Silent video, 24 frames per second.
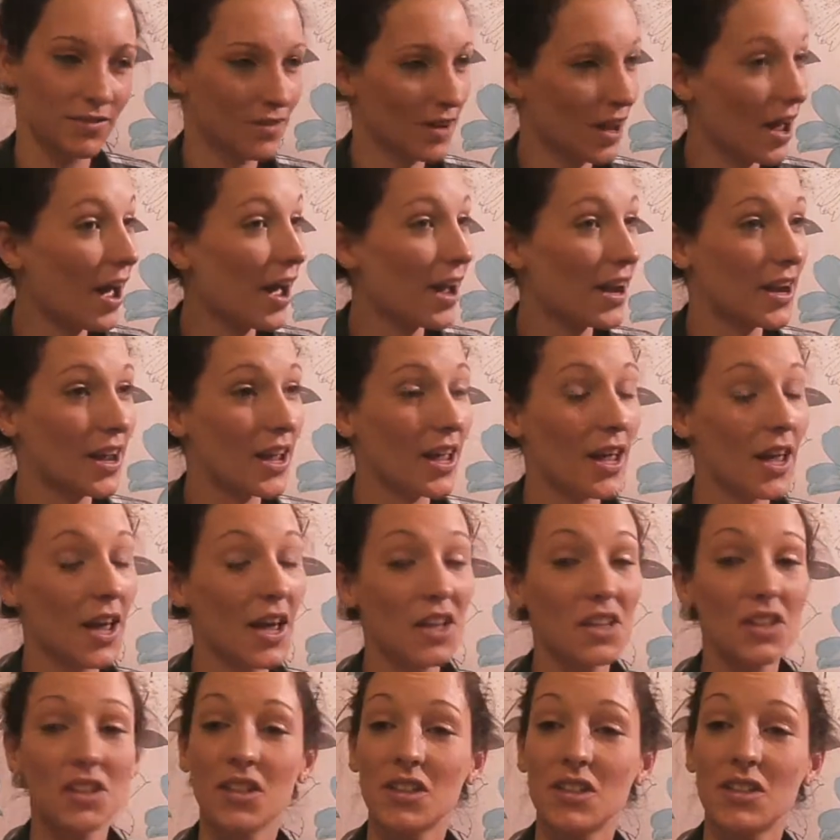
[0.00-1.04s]
And
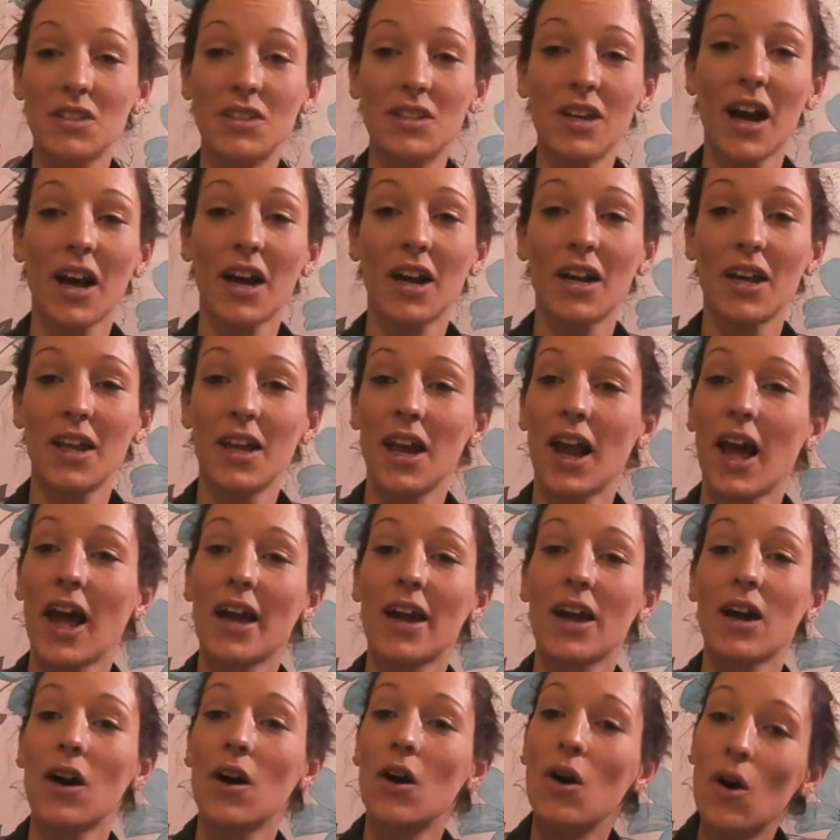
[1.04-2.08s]
it's exactly
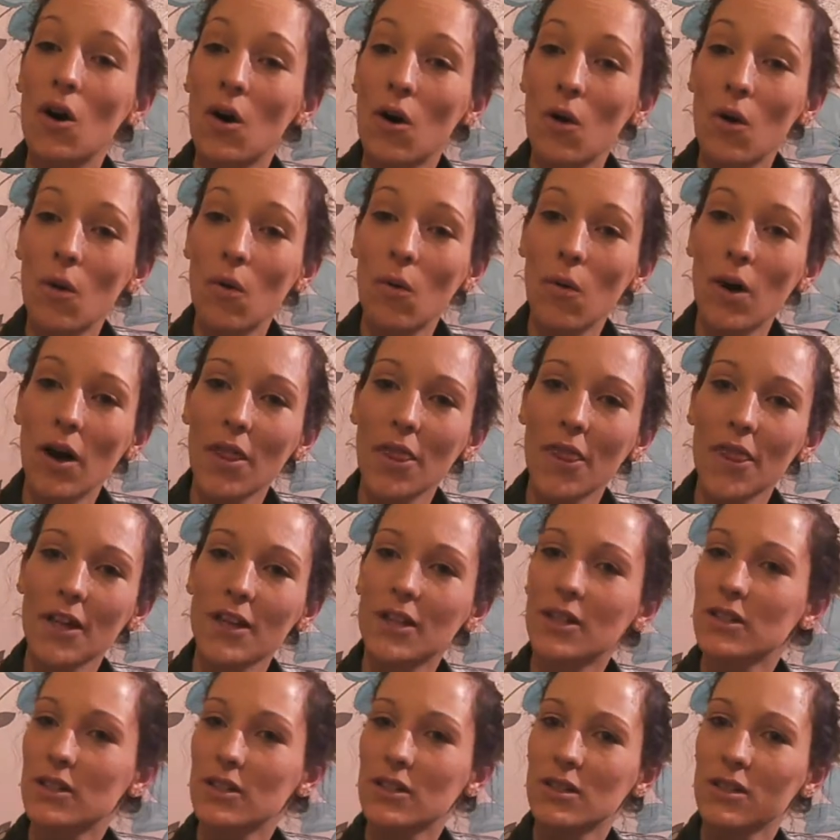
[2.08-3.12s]
like what the
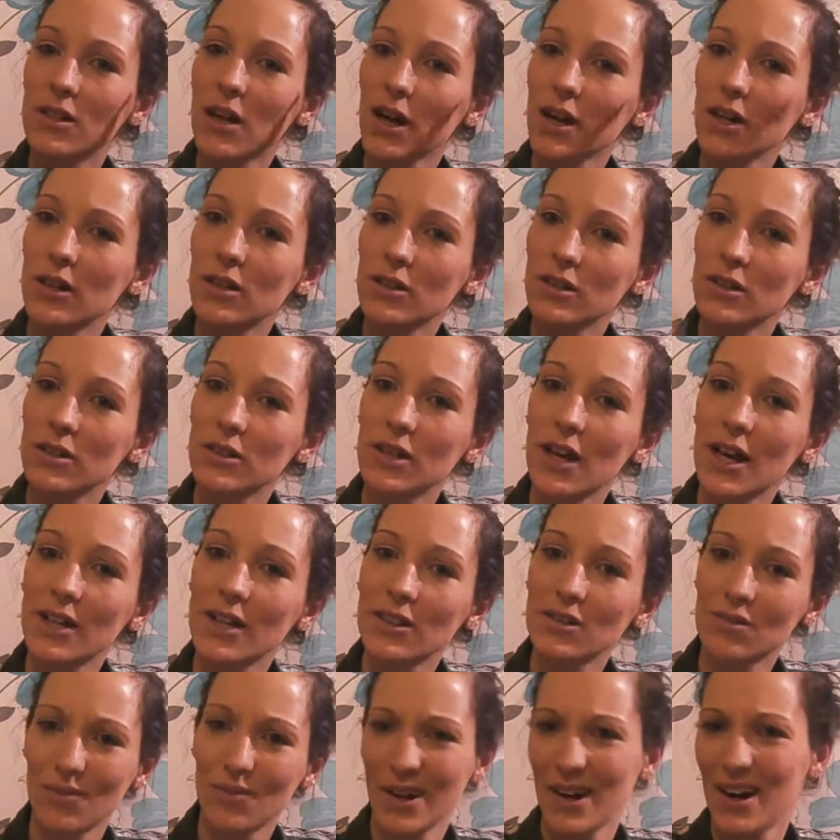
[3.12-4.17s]
title
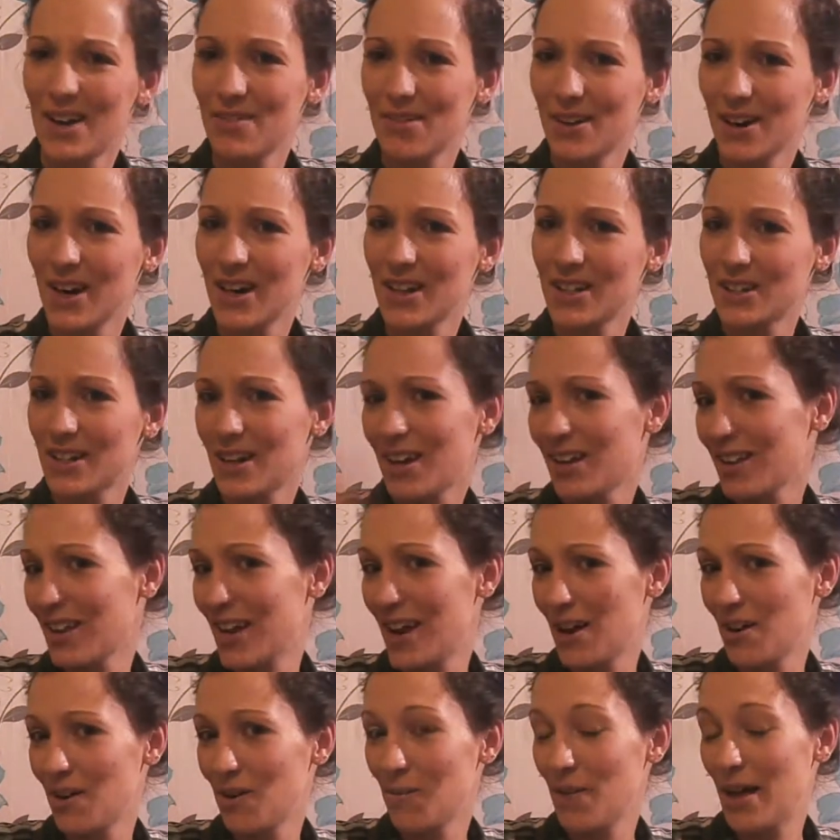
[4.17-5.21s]
says, wherever it is down
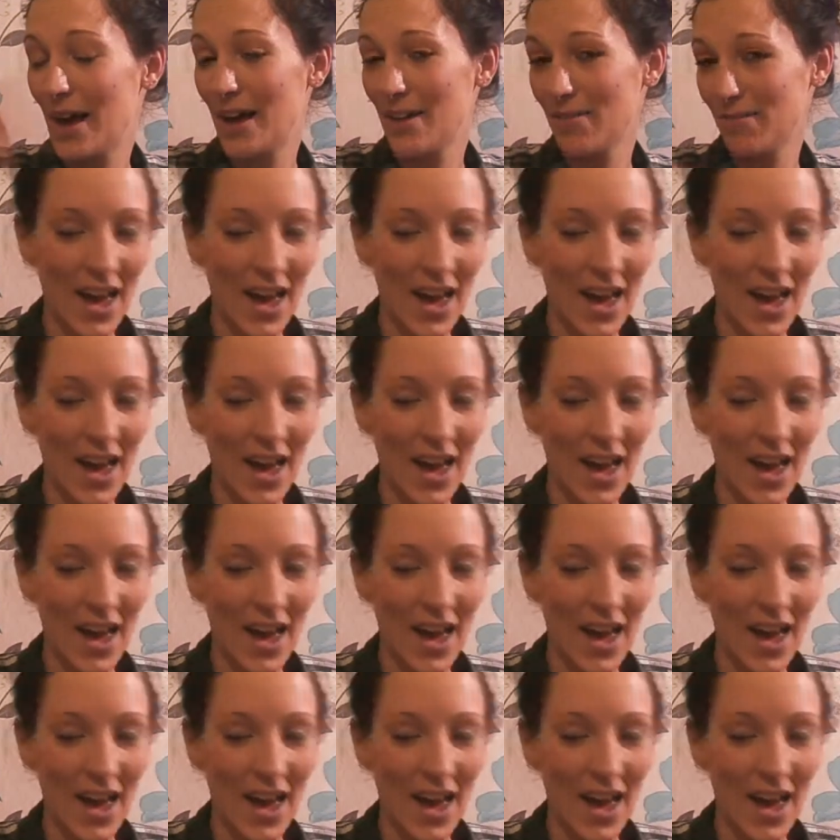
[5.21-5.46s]
there, up there.